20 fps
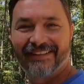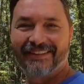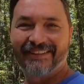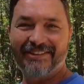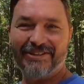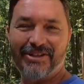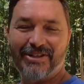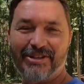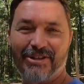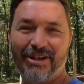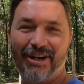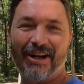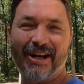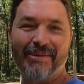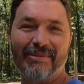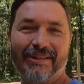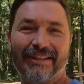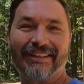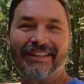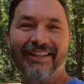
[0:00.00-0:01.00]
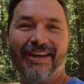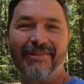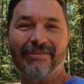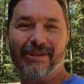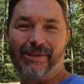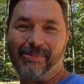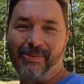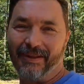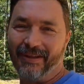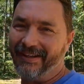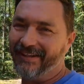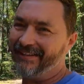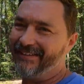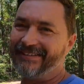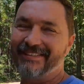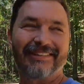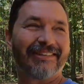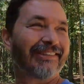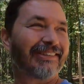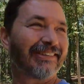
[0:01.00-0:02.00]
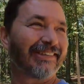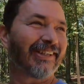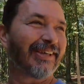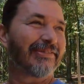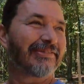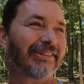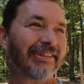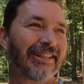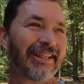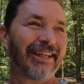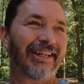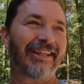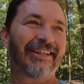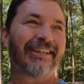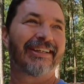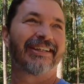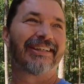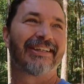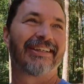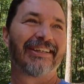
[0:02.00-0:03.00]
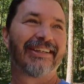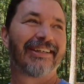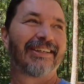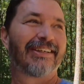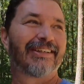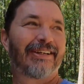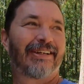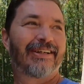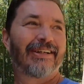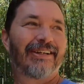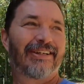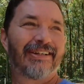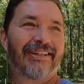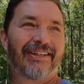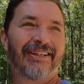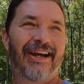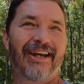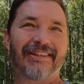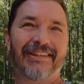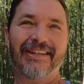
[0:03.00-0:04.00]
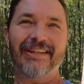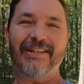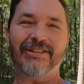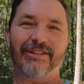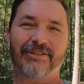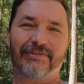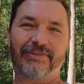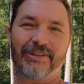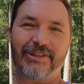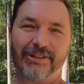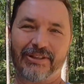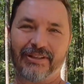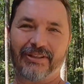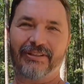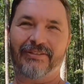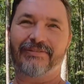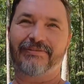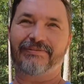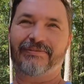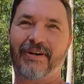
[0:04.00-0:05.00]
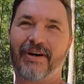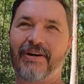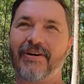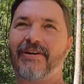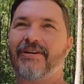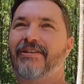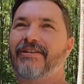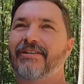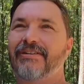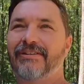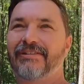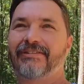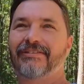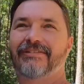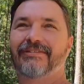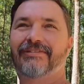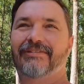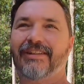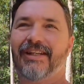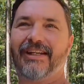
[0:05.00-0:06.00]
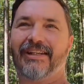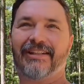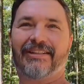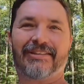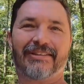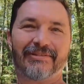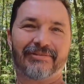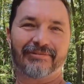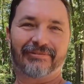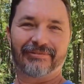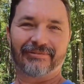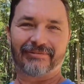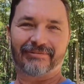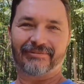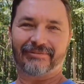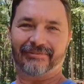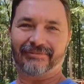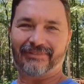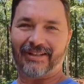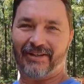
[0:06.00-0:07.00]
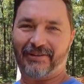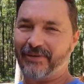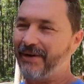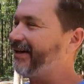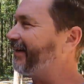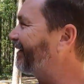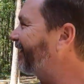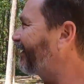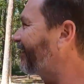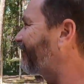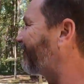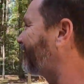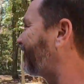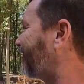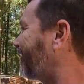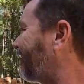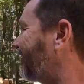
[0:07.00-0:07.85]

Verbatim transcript: This is Sean. I'm at the lovely place. It's a lovely day. Uh, I think it's officially fall, like, like right now.